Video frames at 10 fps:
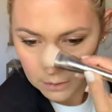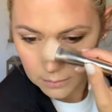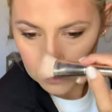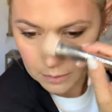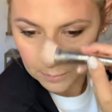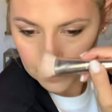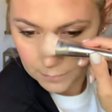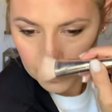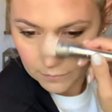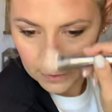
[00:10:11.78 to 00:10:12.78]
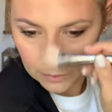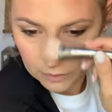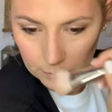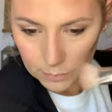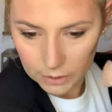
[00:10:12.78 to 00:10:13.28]
I'm gonna buff out the
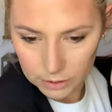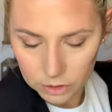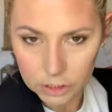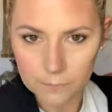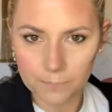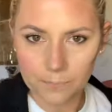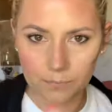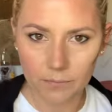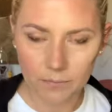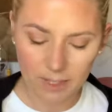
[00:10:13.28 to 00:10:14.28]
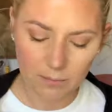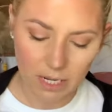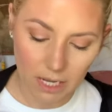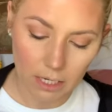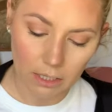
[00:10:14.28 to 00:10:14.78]
bridge. I'm gonna
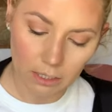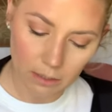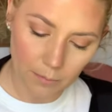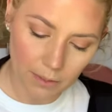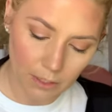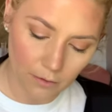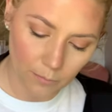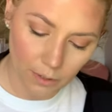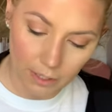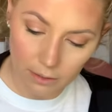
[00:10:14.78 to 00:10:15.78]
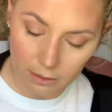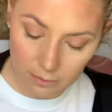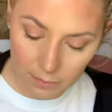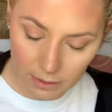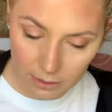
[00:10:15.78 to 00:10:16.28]
add a little bit of brightness
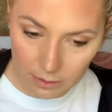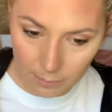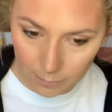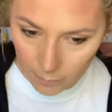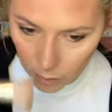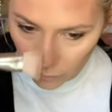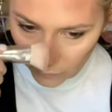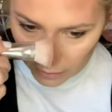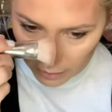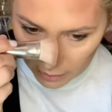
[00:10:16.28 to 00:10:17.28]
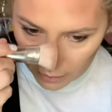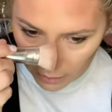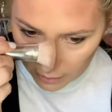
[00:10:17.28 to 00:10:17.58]
because I overdid it.